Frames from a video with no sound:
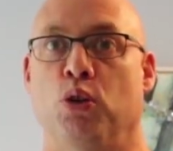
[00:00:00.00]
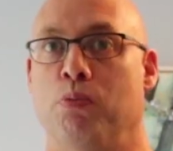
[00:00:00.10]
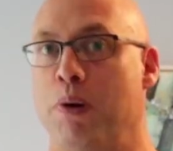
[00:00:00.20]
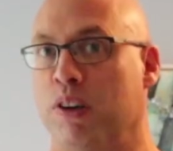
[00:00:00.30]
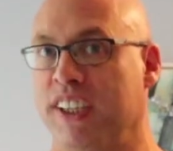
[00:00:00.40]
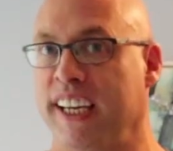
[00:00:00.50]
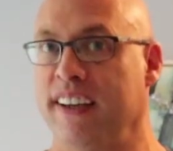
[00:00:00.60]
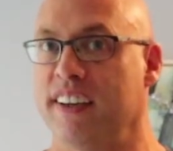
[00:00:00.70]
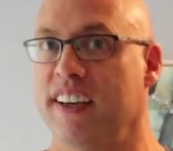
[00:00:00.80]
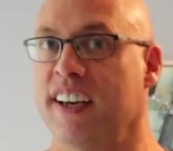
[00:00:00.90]

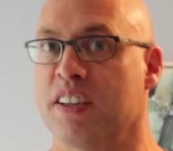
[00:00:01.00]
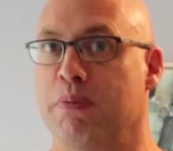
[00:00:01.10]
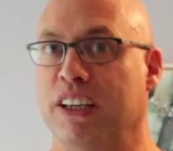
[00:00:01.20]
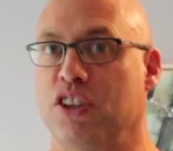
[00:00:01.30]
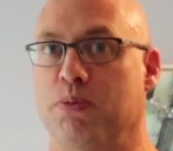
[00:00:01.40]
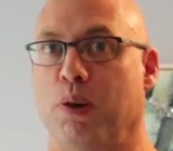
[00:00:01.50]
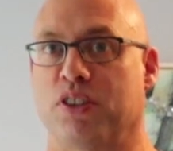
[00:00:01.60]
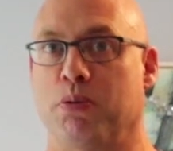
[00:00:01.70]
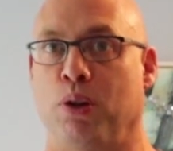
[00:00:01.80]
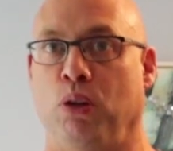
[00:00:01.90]
body as much as
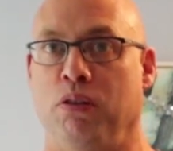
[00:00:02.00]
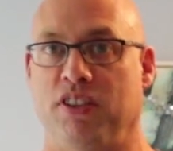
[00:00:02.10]
possible,